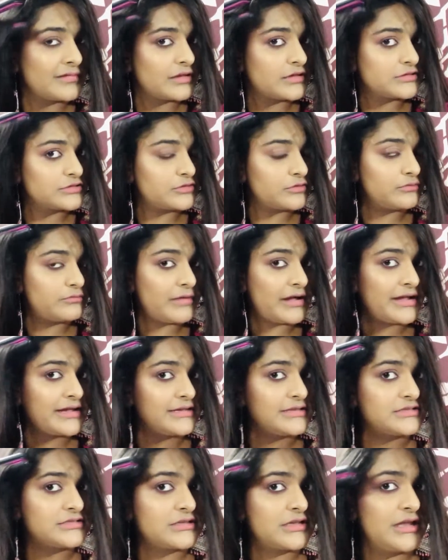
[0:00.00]
So
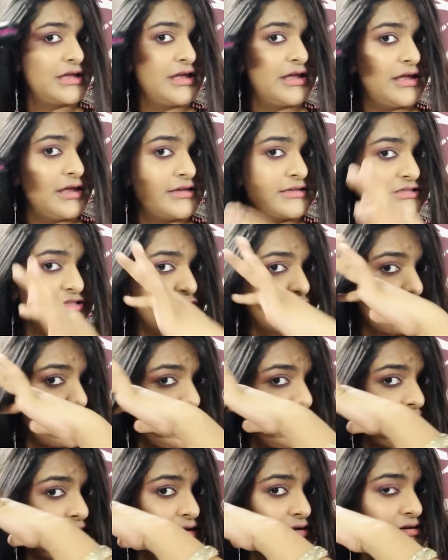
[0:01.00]
my
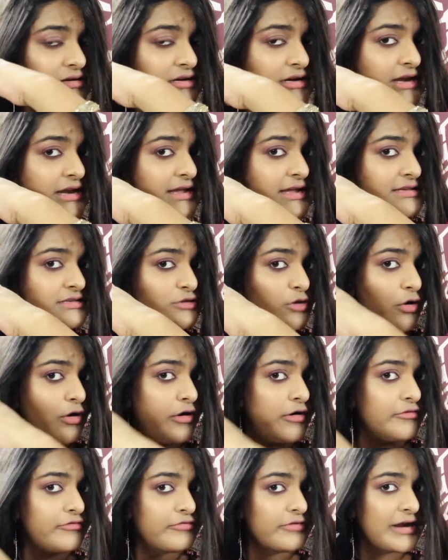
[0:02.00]
straightener is
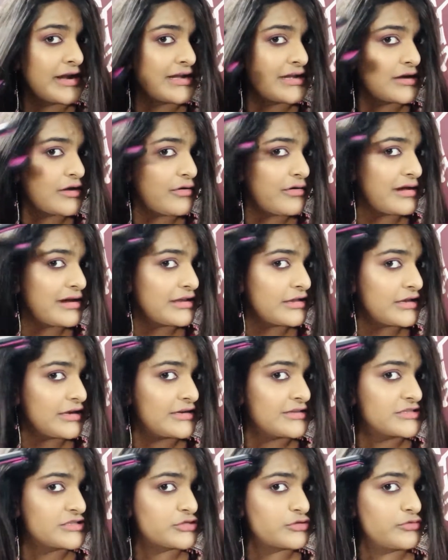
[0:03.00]
off right now, and
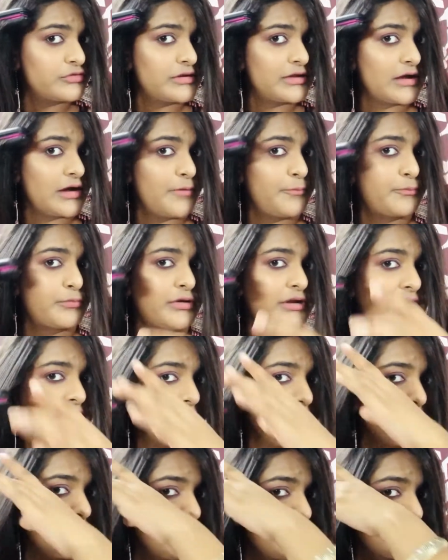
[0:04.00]
it's doing a pretty
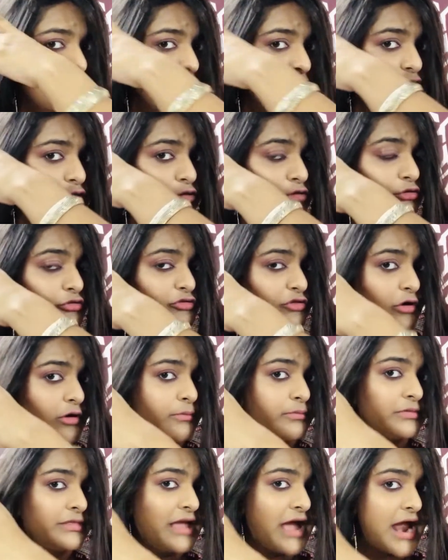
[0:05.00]
amazing
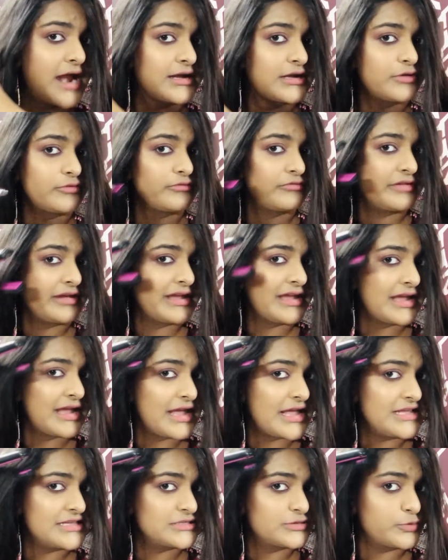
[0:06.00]
job that way
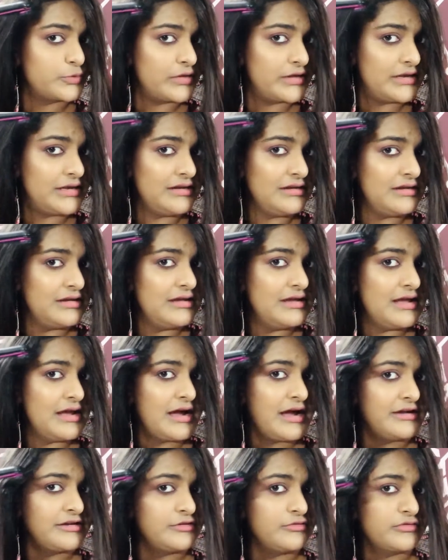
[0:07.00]
as well.
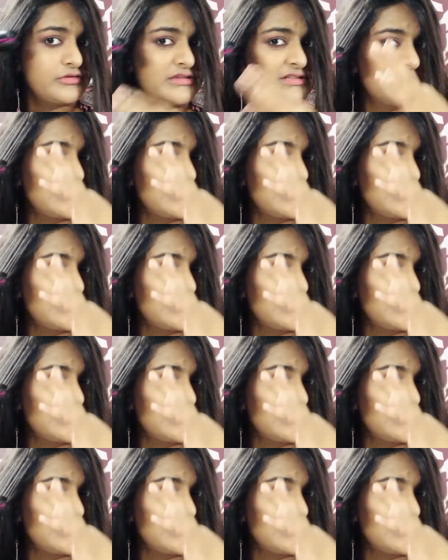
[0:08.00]
And you can